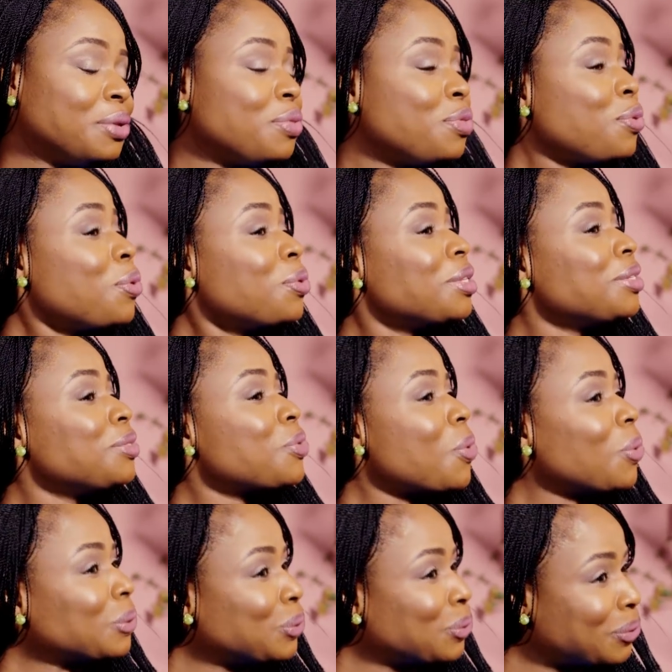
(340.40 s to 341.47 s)
Though the
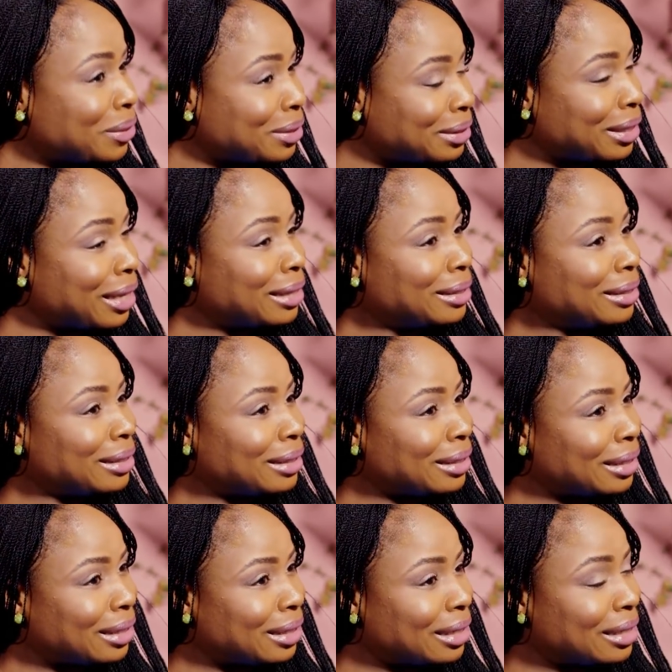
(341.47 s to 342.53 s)
doctors said
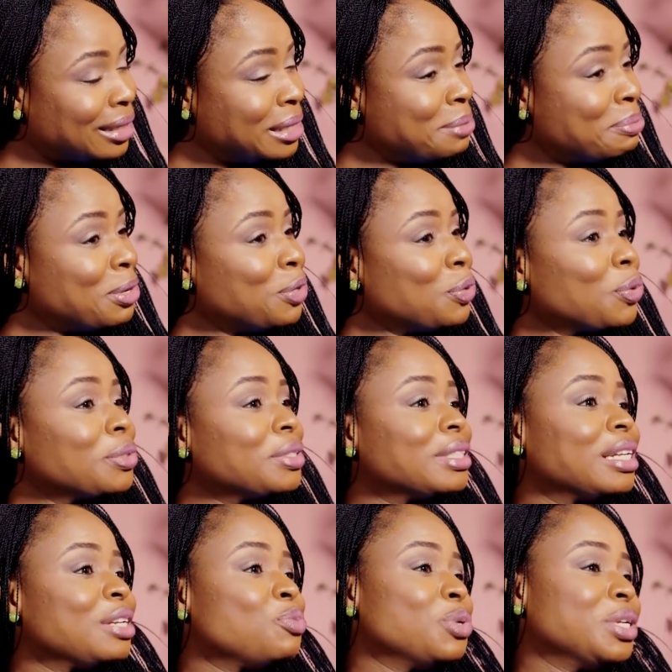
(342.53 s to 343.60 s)
he may not
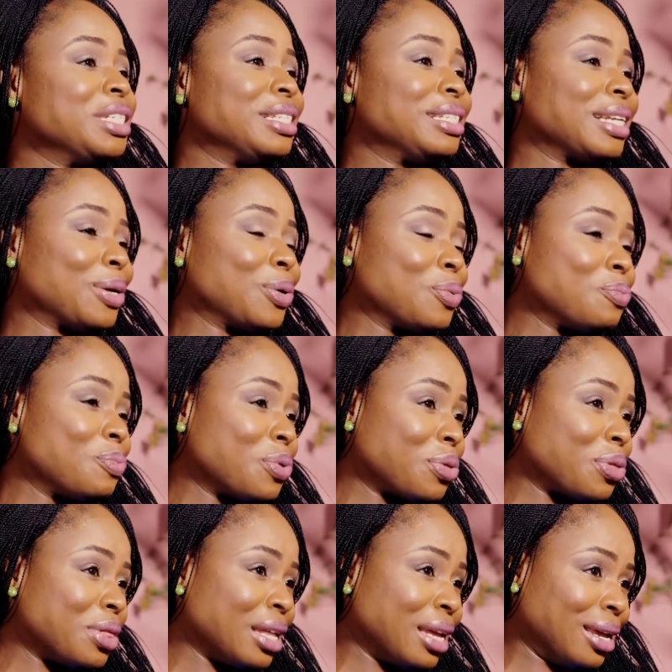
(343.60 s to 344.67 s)
celebrate his second
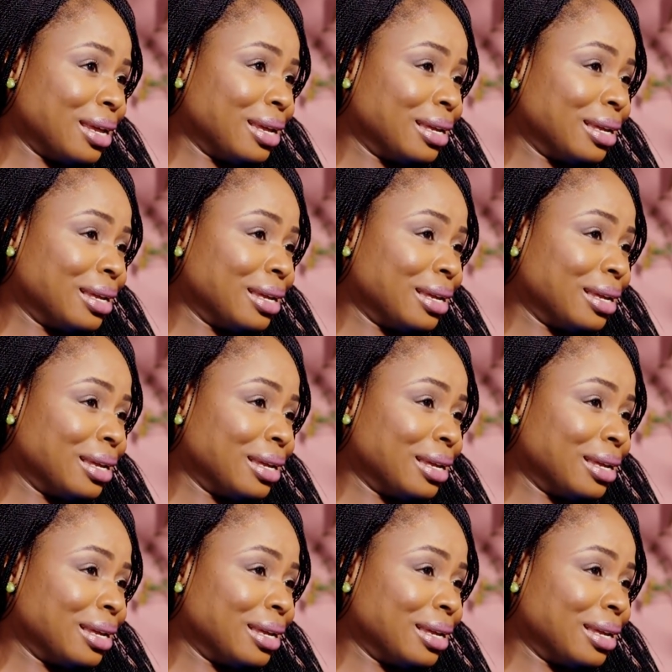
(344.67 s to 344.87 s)
birthday,